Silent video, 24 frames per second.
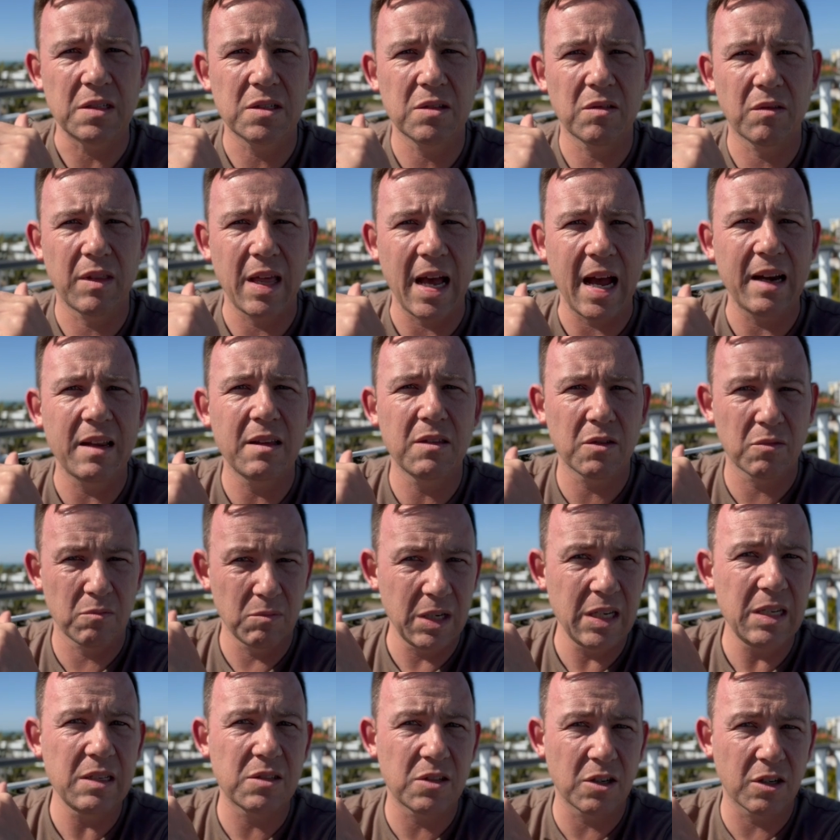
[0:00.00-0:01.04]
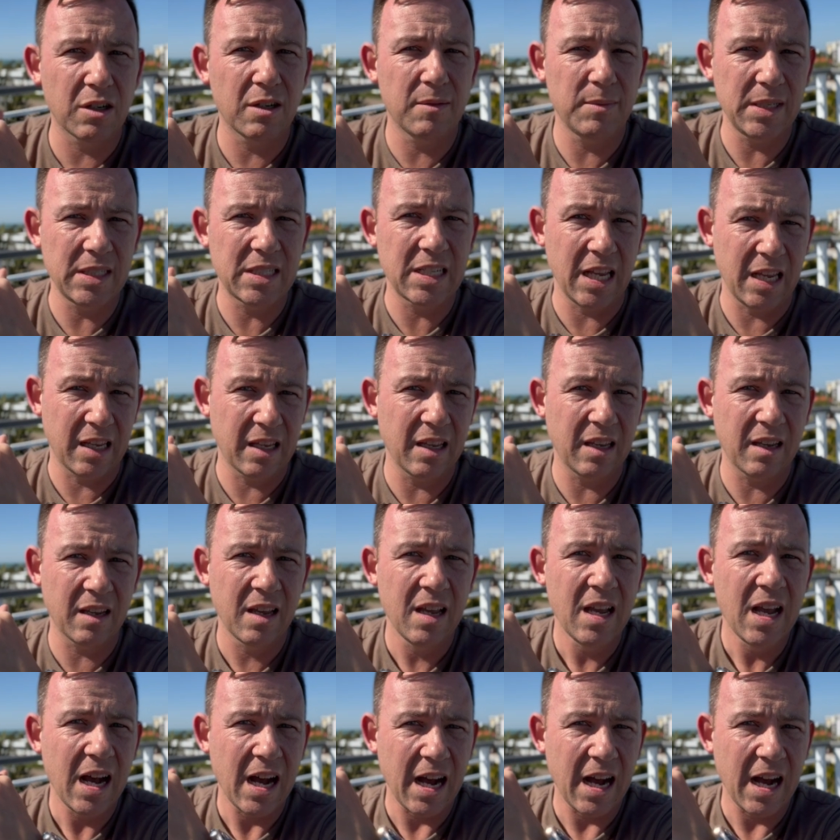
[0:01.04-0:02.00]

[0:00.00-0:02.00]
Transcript: So that either means you're going to be taking